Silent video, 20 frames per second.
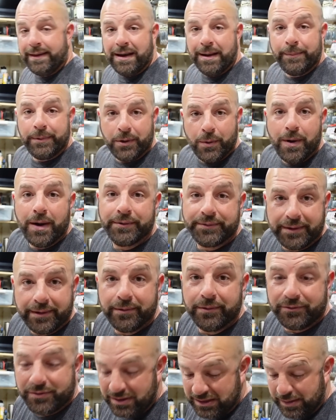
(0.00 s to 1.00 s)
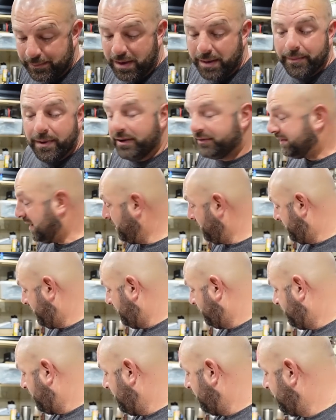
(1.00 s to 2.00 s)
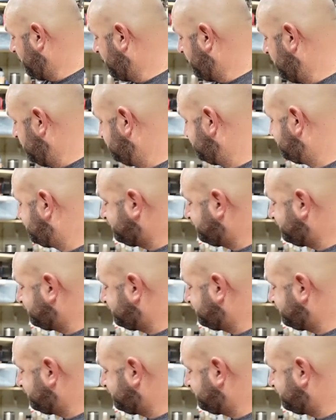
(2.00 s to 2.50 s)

and I'm gonna go out there and try and get me a musky with these things.